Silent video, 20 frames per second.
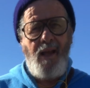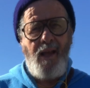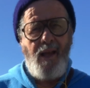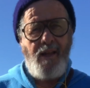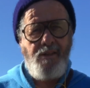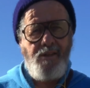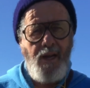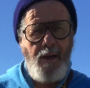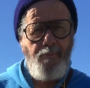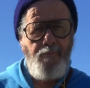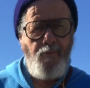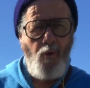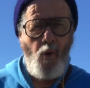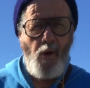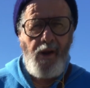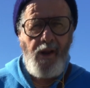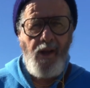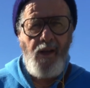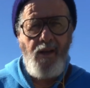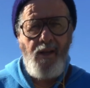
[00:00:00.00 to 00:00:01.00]
A tip for
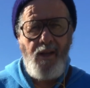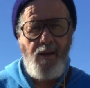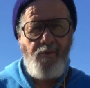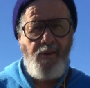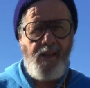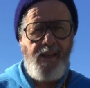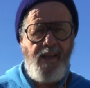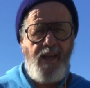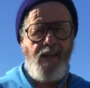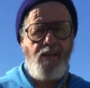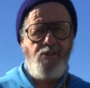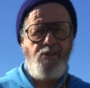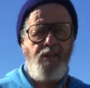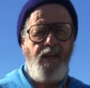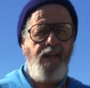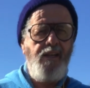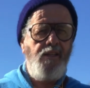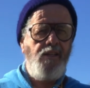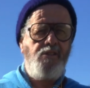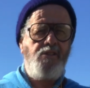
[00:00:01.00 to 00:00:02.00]
you, if you can't
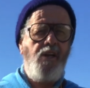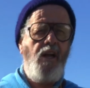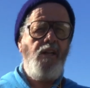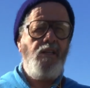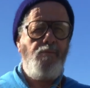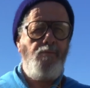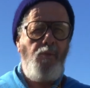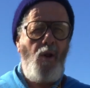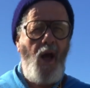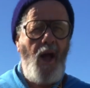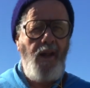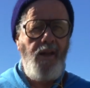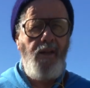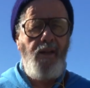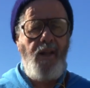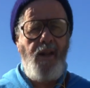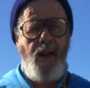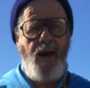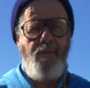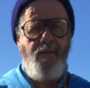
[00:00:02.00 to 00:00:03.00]
see and the sun's blinding
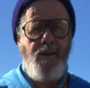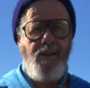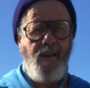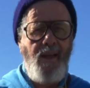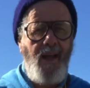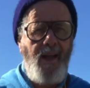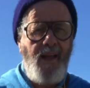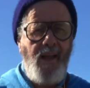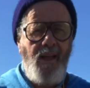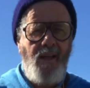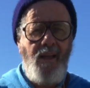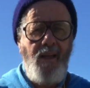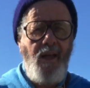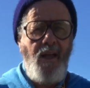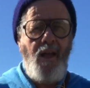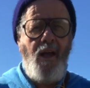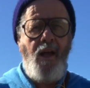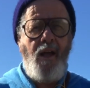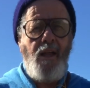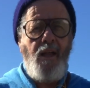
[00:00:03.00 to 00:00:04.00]
you and everything,
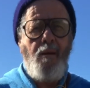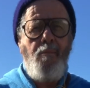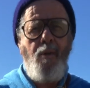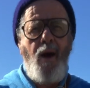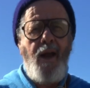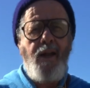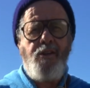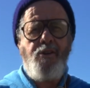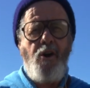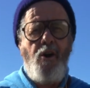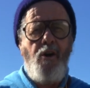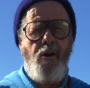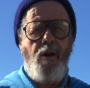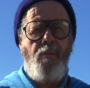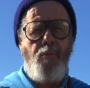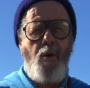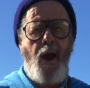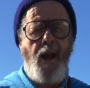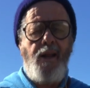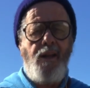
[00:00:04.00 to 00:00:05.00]
you might turn the
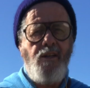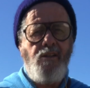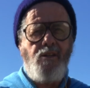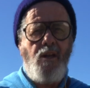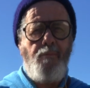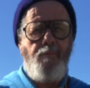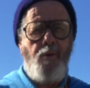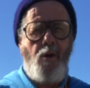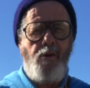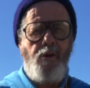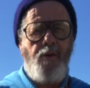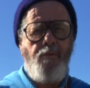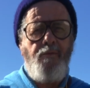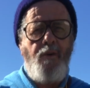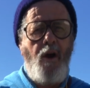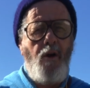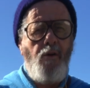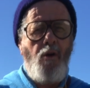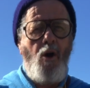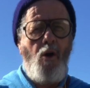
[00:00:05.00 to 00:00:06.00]
brightness up on your
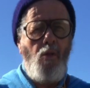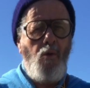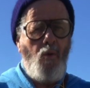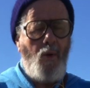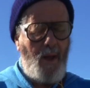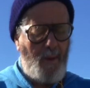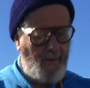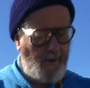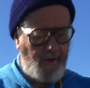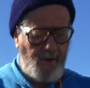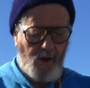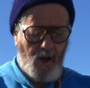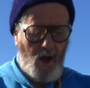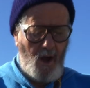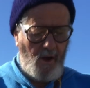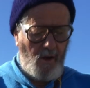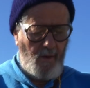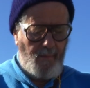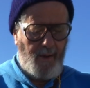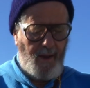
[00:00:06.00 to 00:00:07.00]
phone all the way, but you're
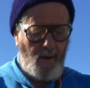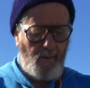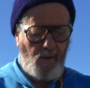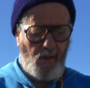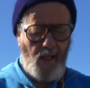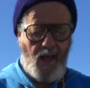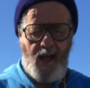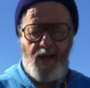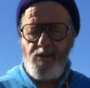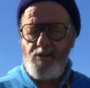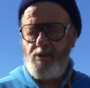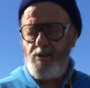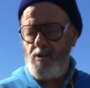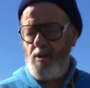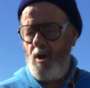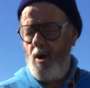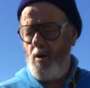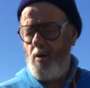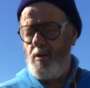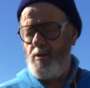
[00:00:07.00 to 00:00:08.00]
not going to be able to last as
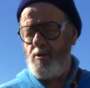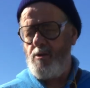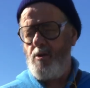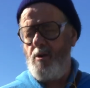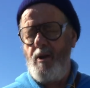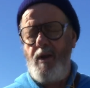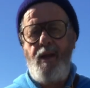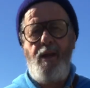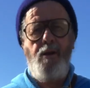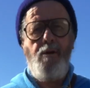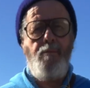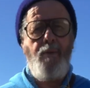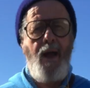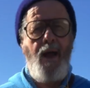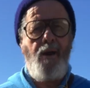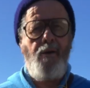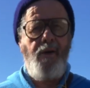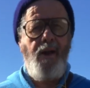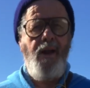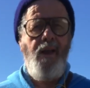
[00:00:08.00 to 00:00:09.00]
long because it's going to eat your
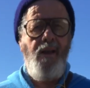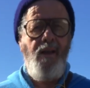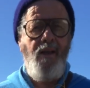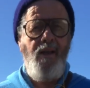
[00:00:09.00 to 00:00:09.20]
battery.